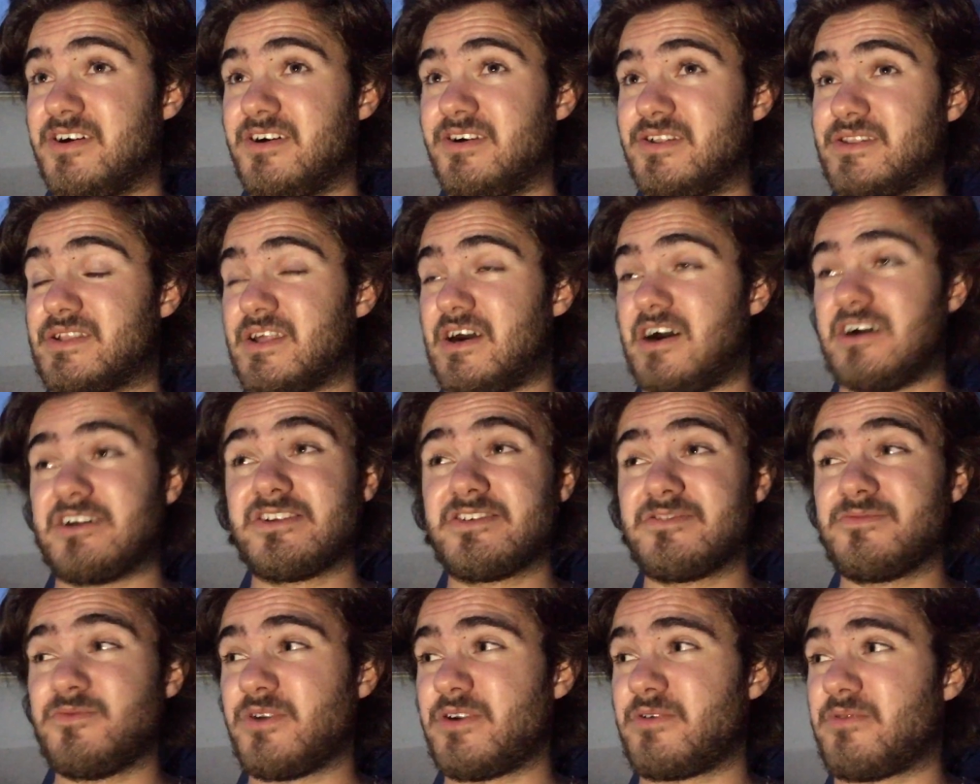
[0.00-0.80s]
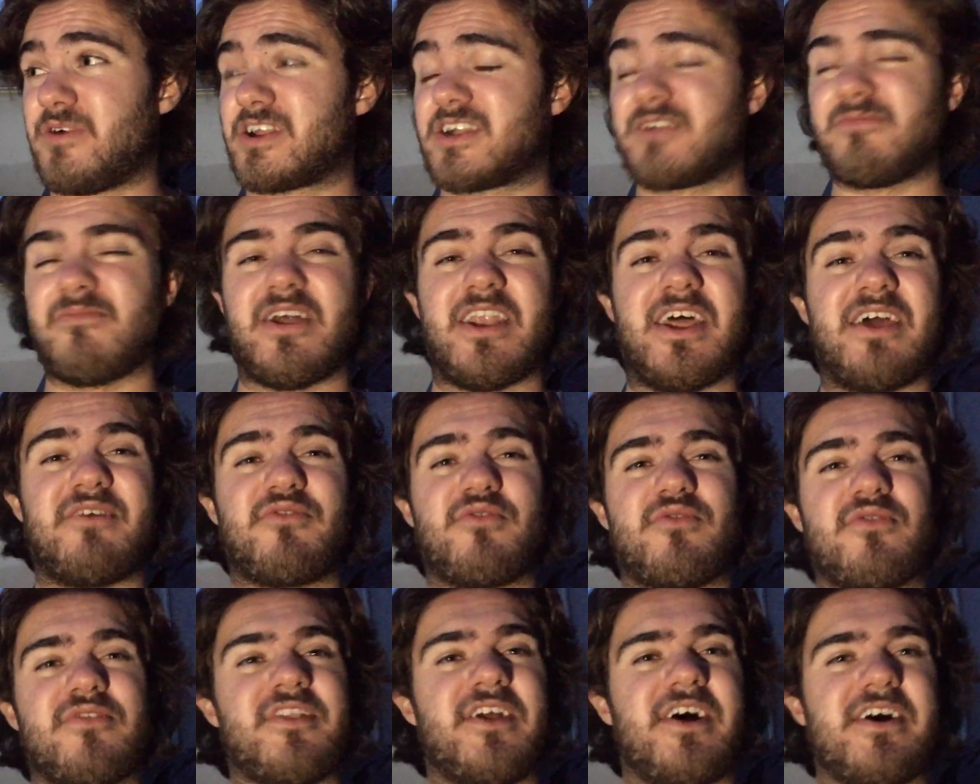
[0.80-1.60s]
So I just want to recommend
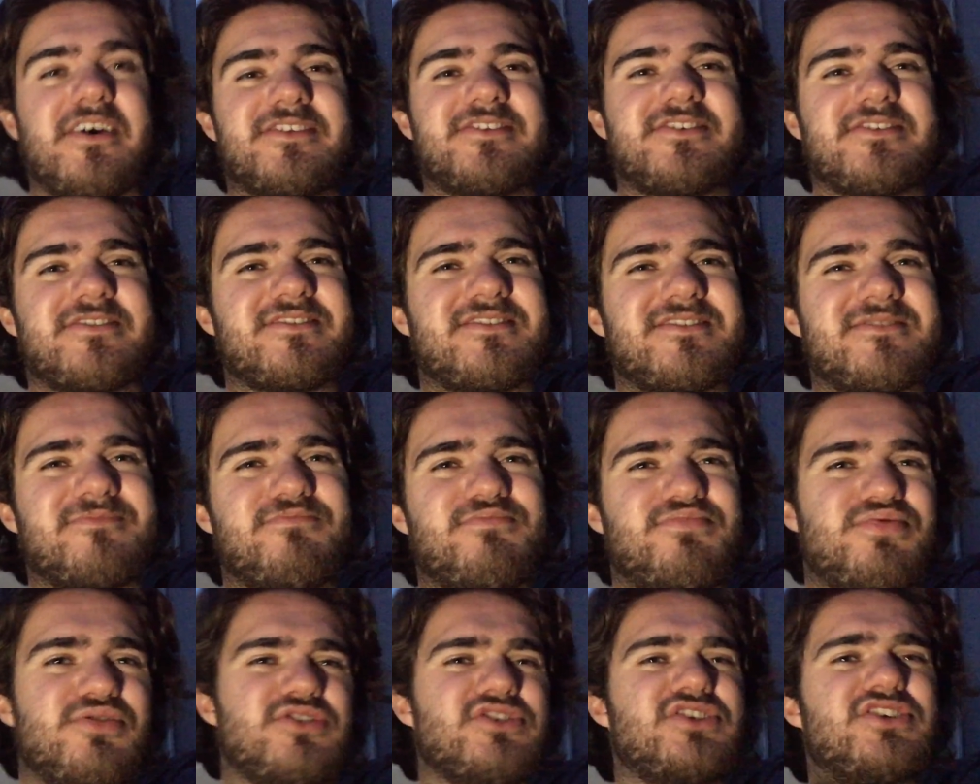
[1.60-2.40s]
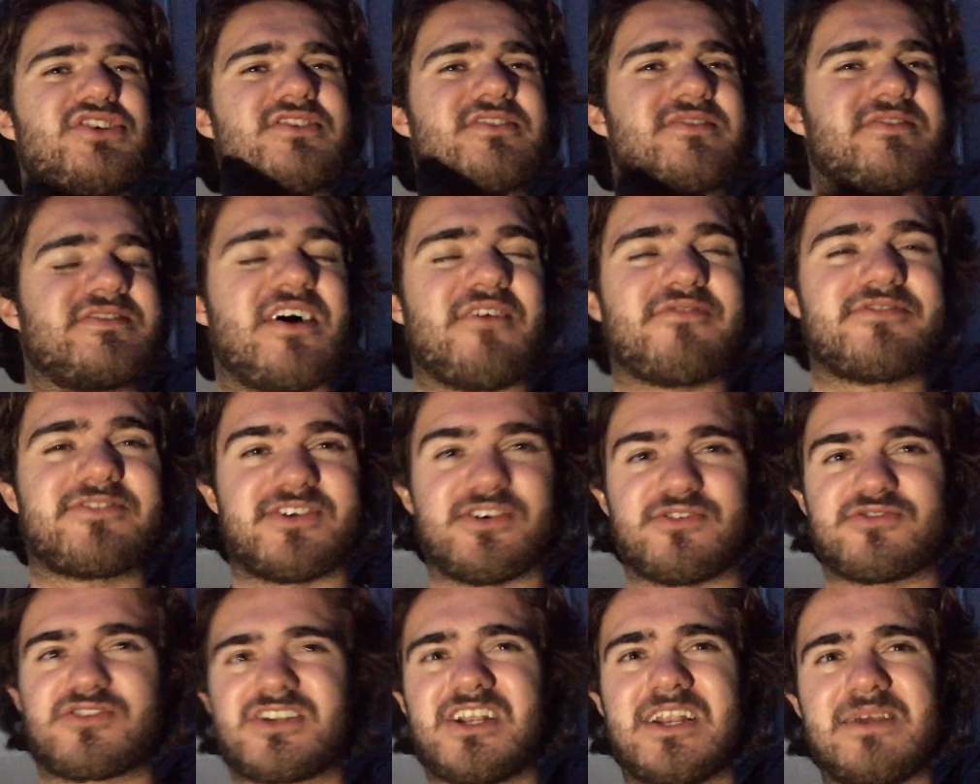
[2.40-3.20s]
everyone like just push yourself
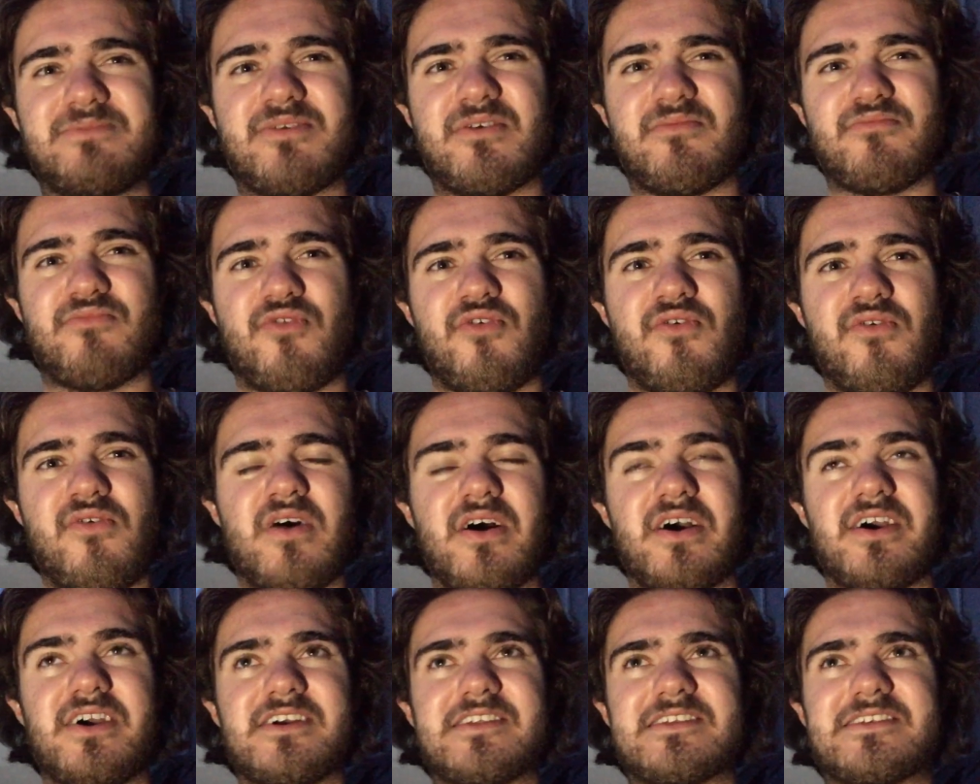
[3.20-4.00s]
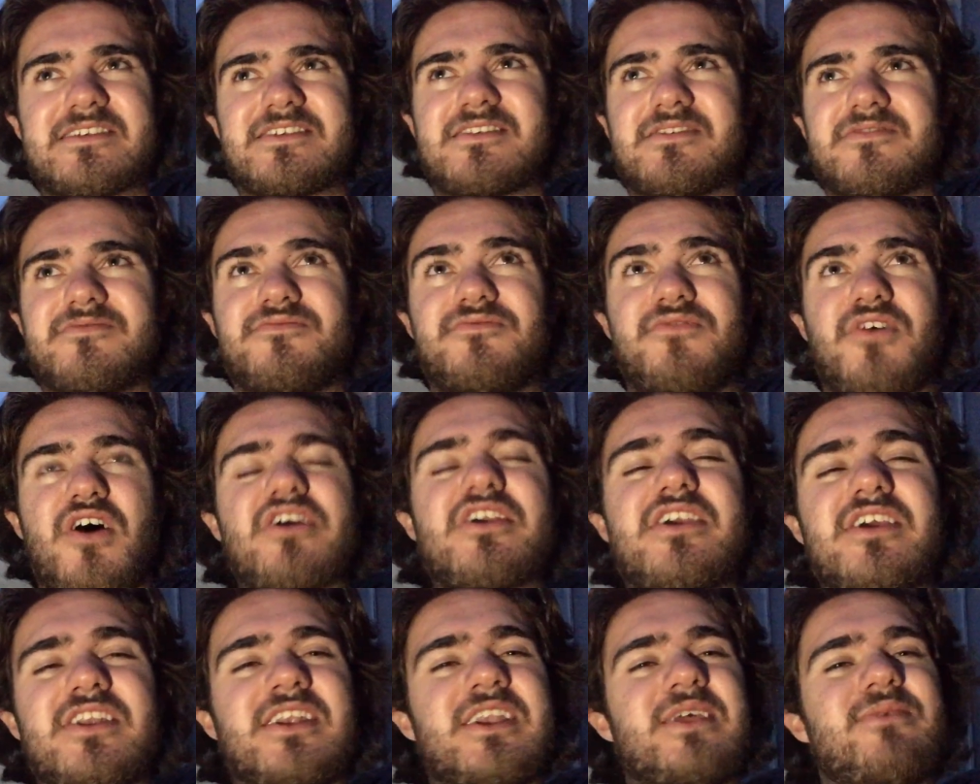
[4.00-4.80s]
socially a bit more. It's
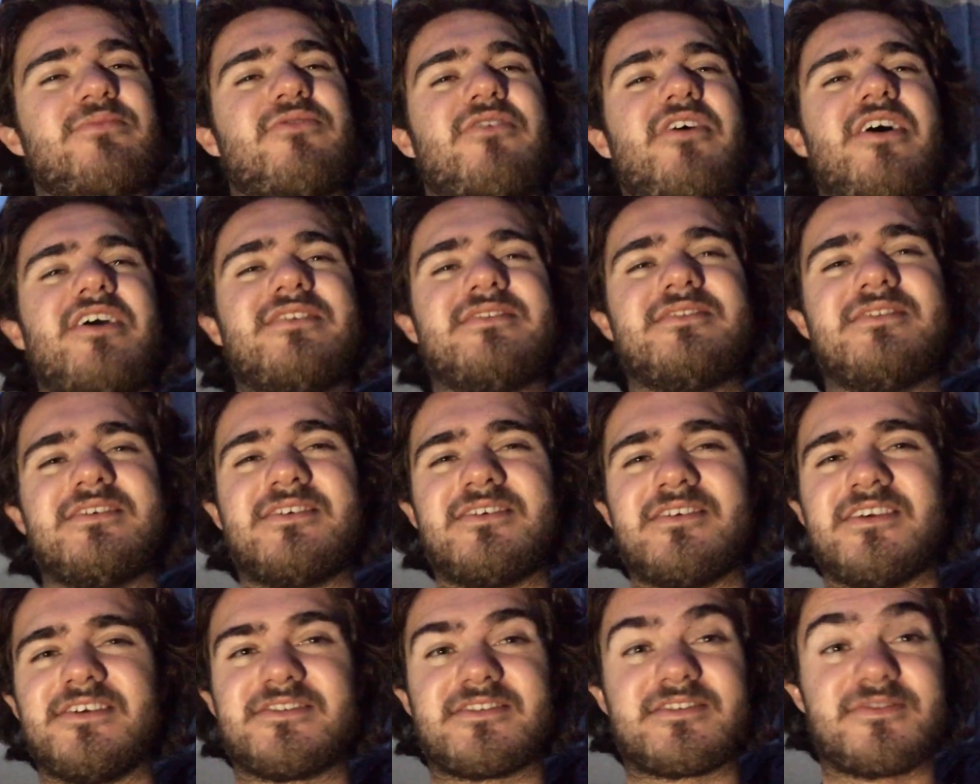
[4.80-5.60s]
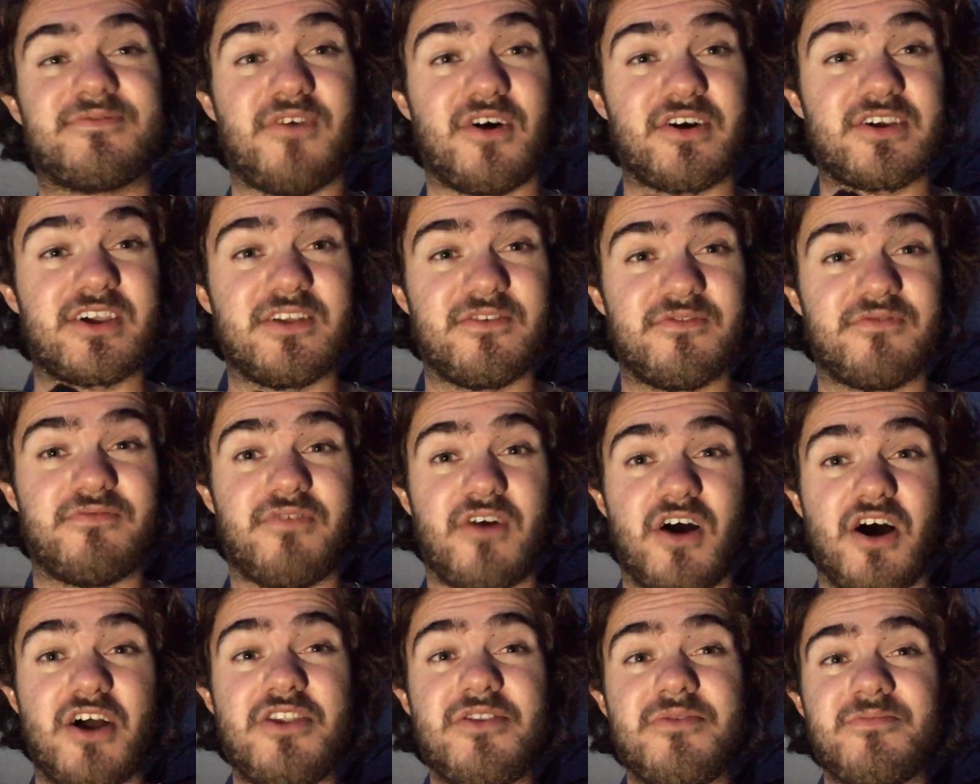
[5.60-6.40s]
fucking liberating. It's fucking
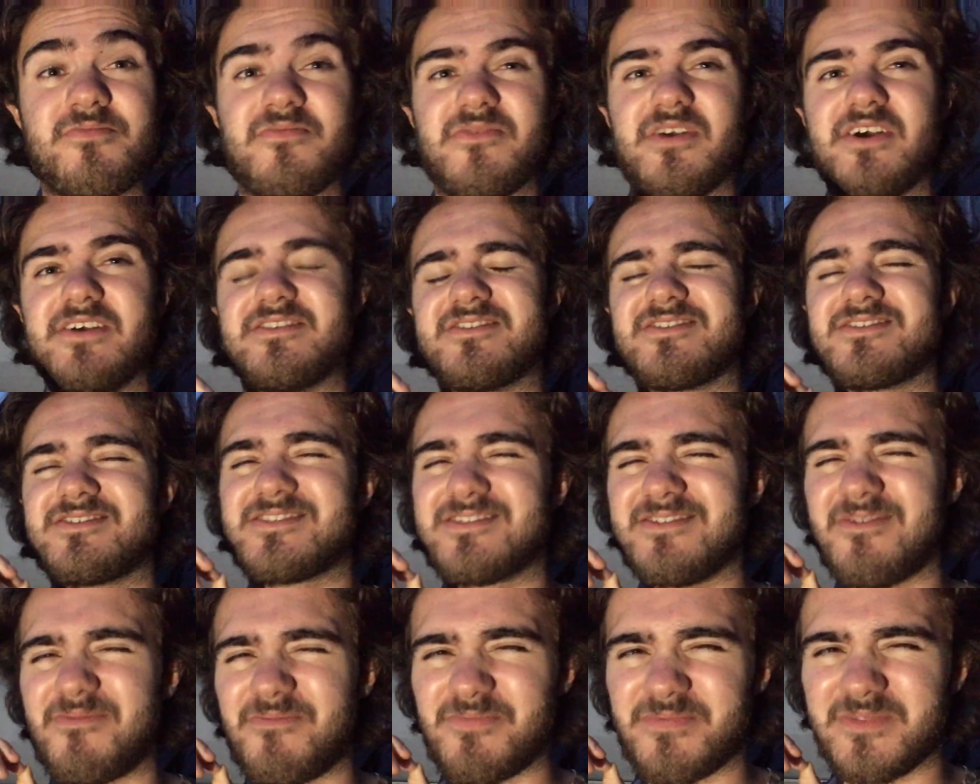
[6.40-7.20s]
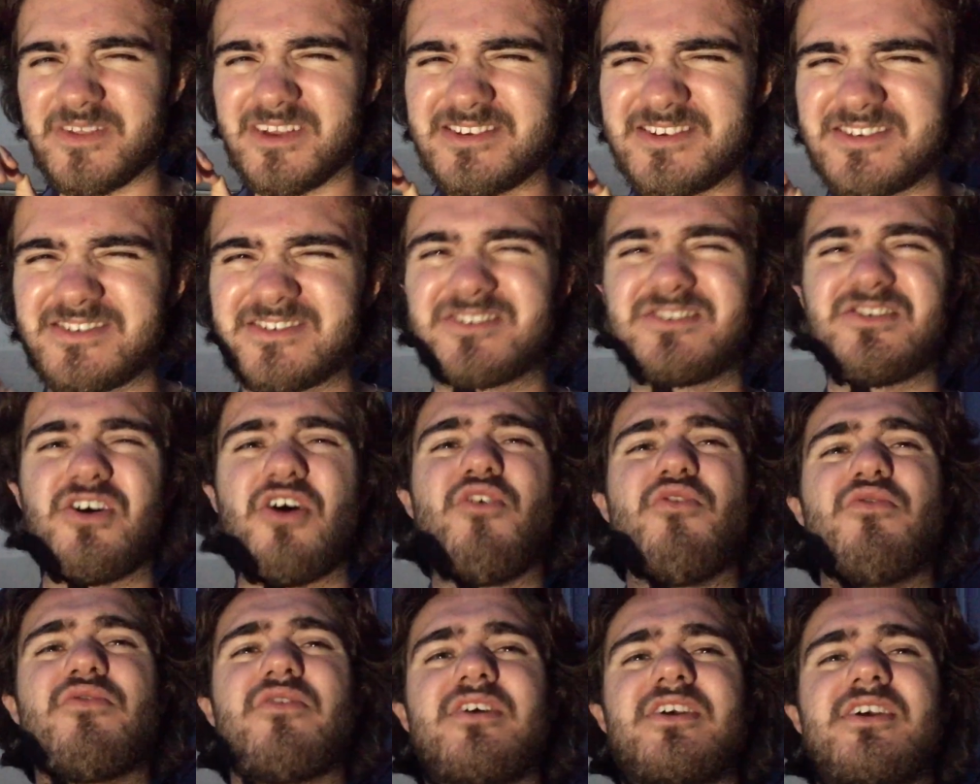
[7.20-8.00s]
fun. It
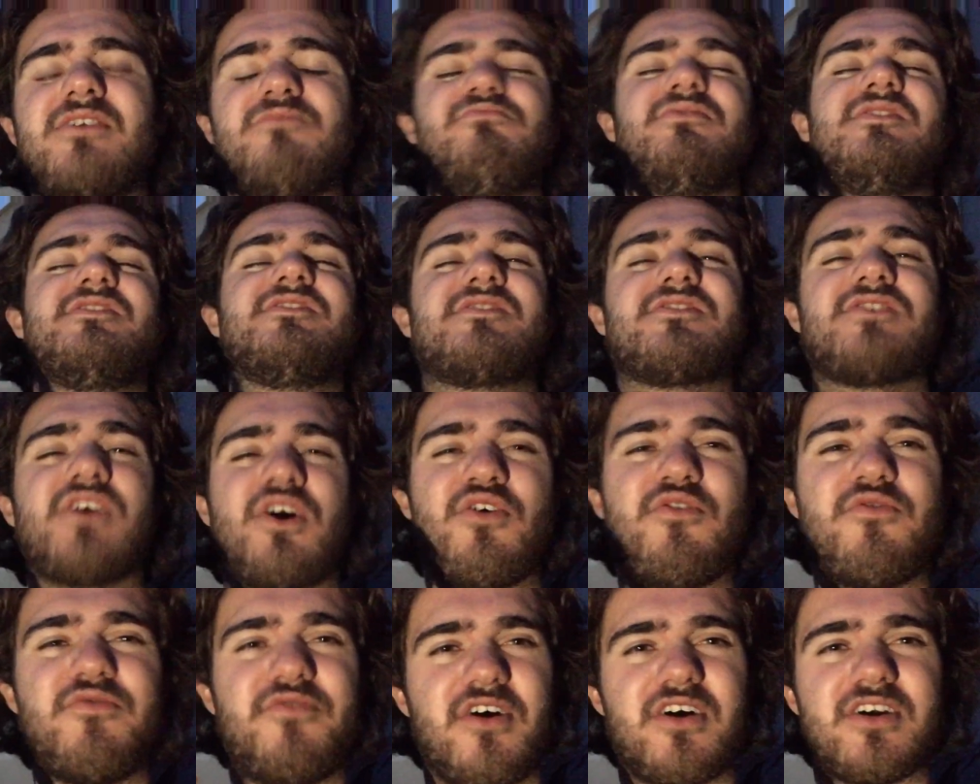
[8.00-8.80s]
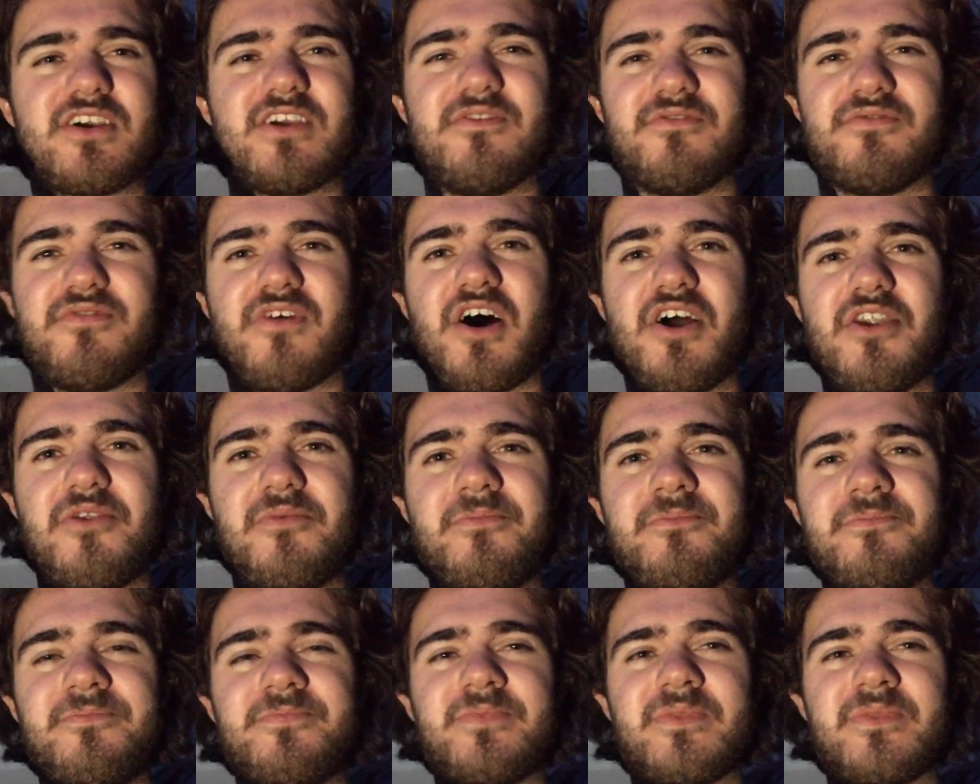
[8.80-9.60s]
can be so fucking fun.